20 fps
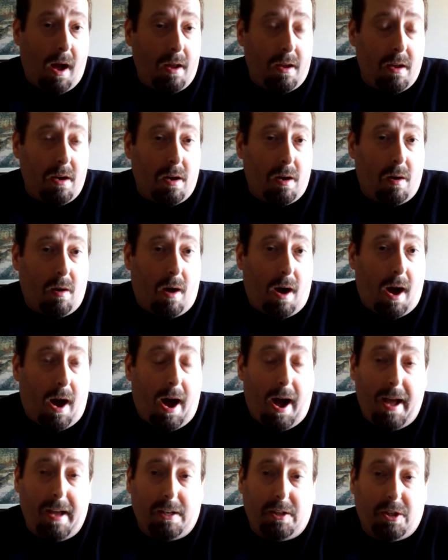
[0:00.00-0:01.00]
You know,
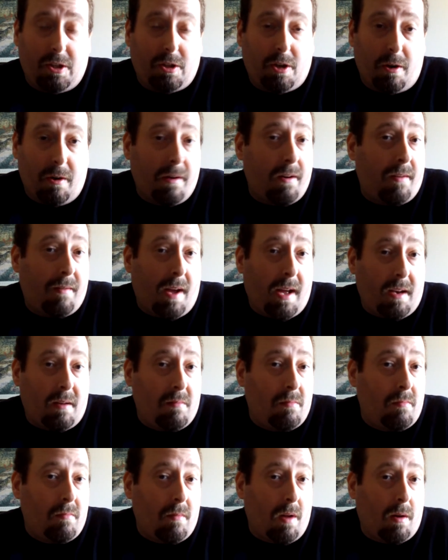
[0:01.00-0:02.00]
I had just heard of it,
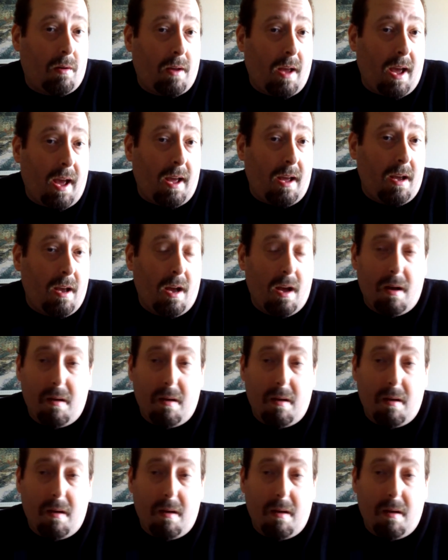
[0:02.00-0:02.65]
okay?